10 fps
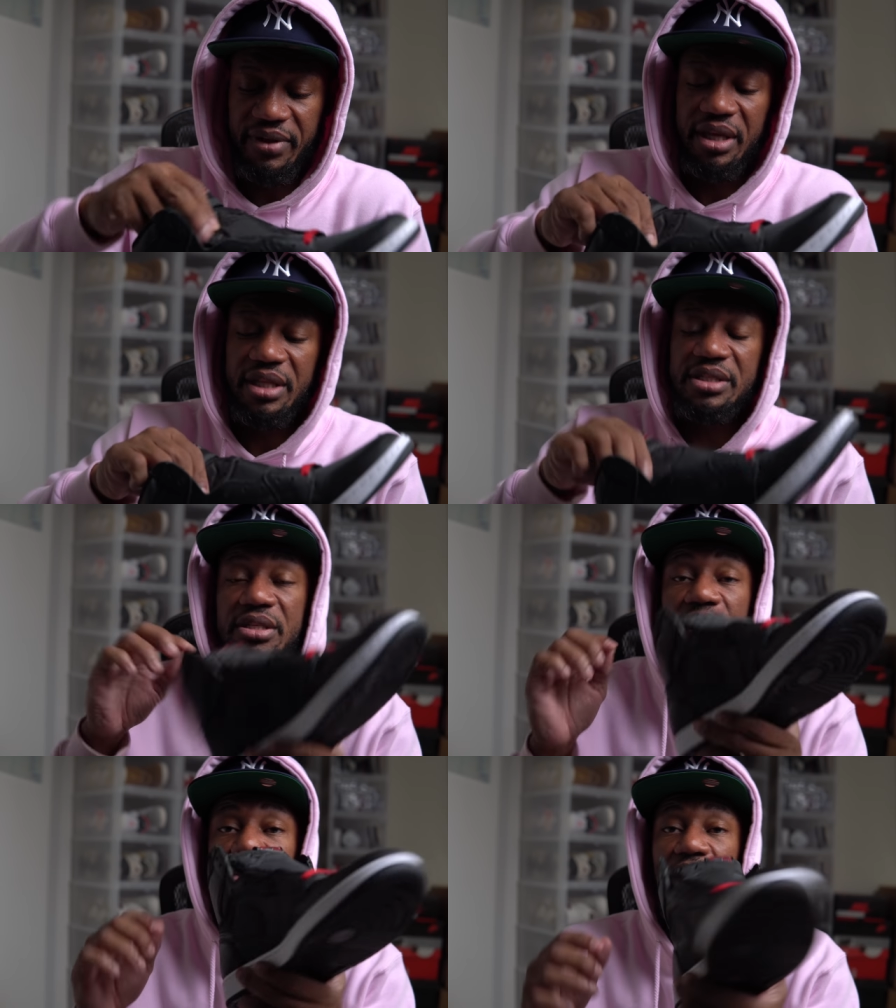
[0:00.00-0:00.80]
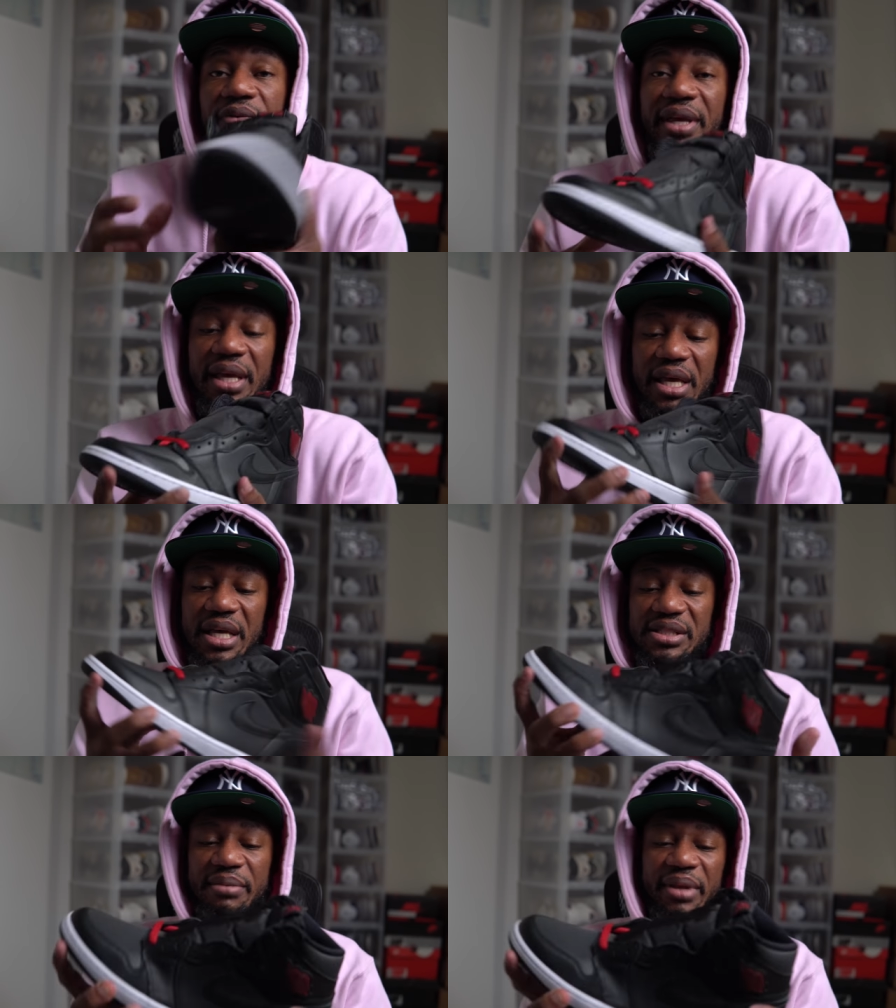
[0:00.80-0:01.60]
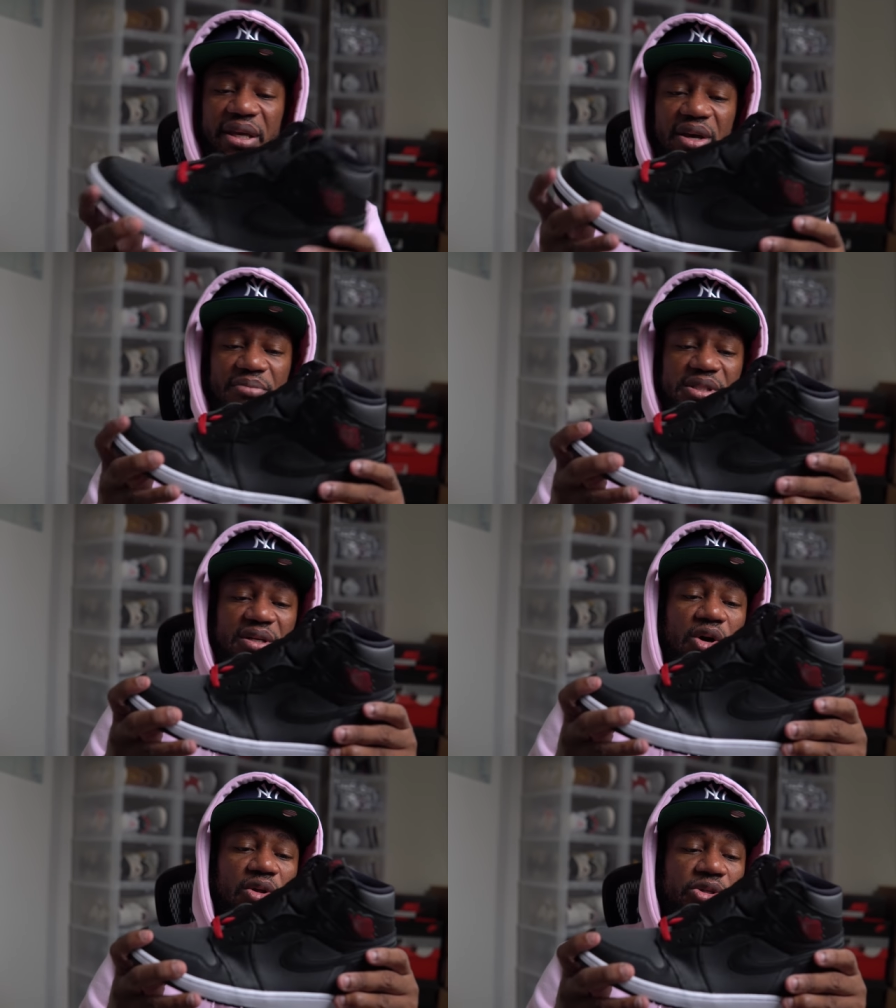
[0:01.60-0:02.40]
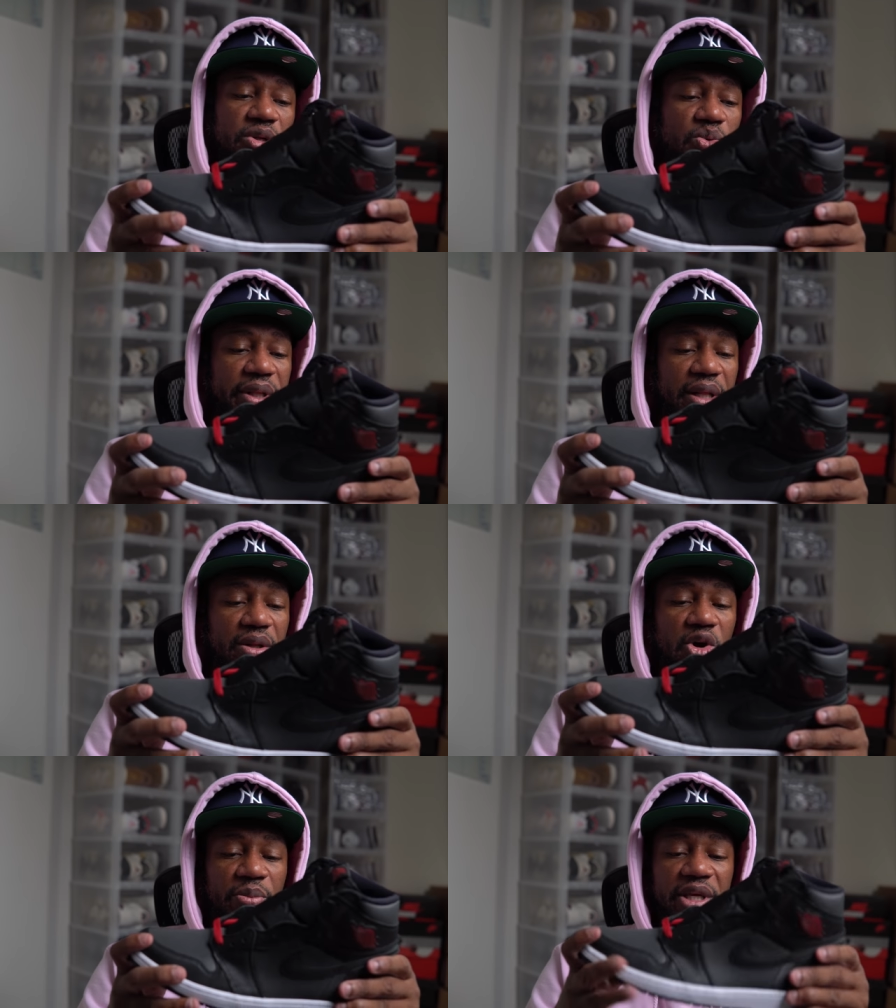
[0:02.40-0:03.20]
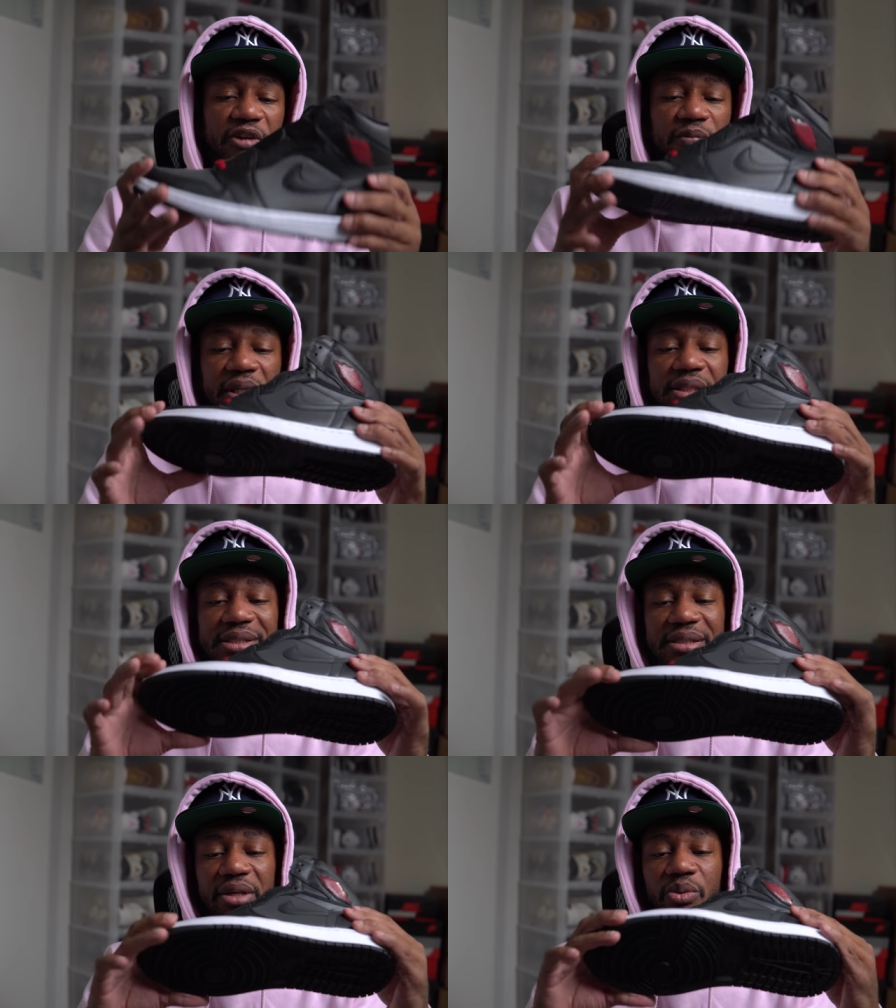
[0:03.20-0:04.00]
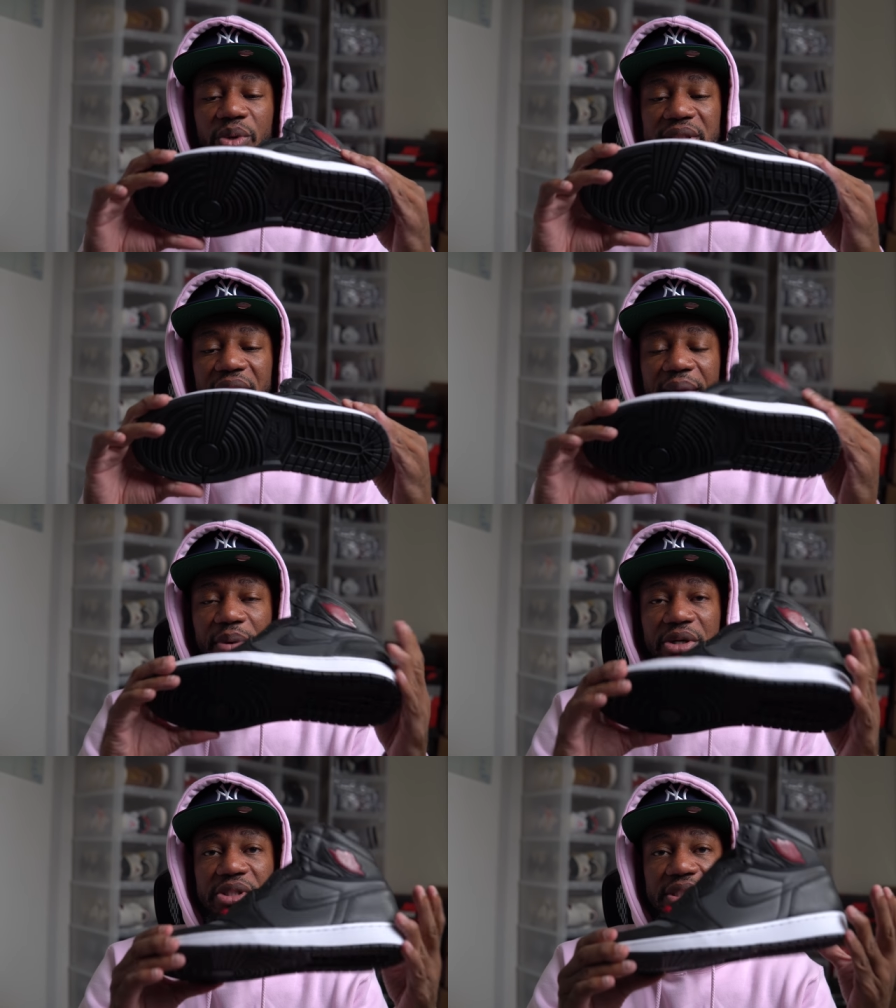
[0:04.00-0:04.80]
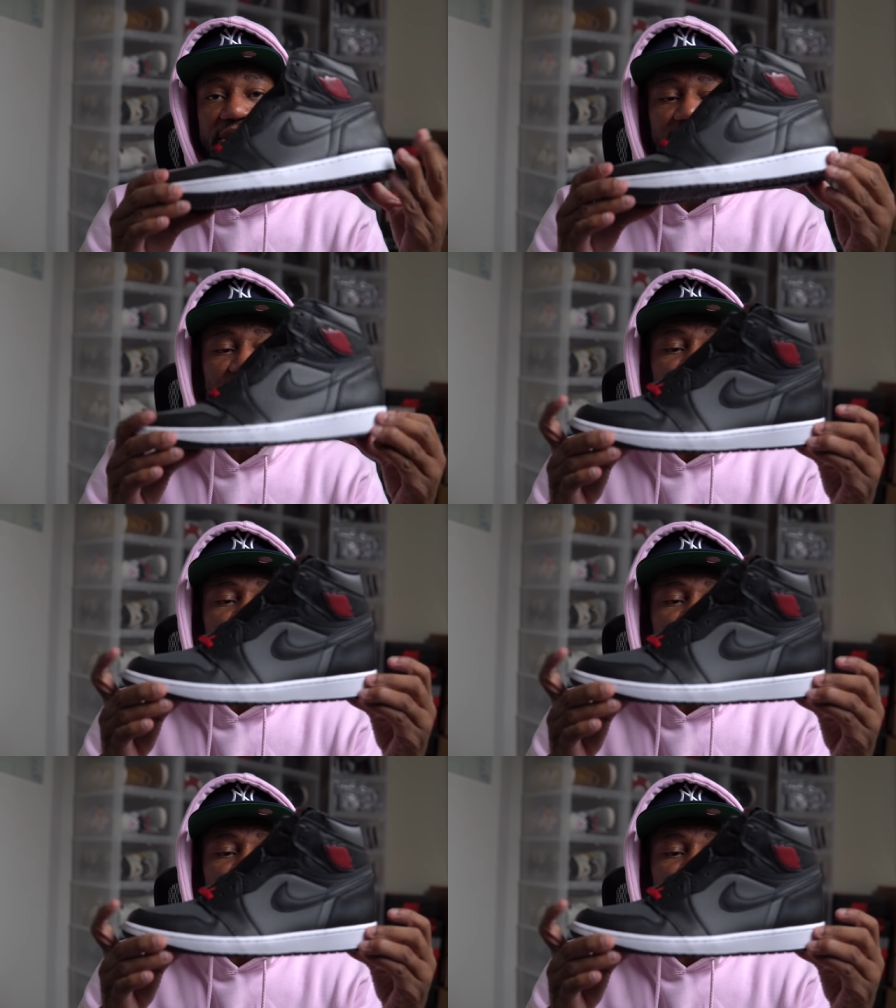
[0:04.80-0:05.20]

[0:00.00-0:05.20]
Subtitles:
Yeah, this is a 12. So I'm like, yeah, I'm just gonna hold on to the one that the homie gave me and just sell the ones that I purchased.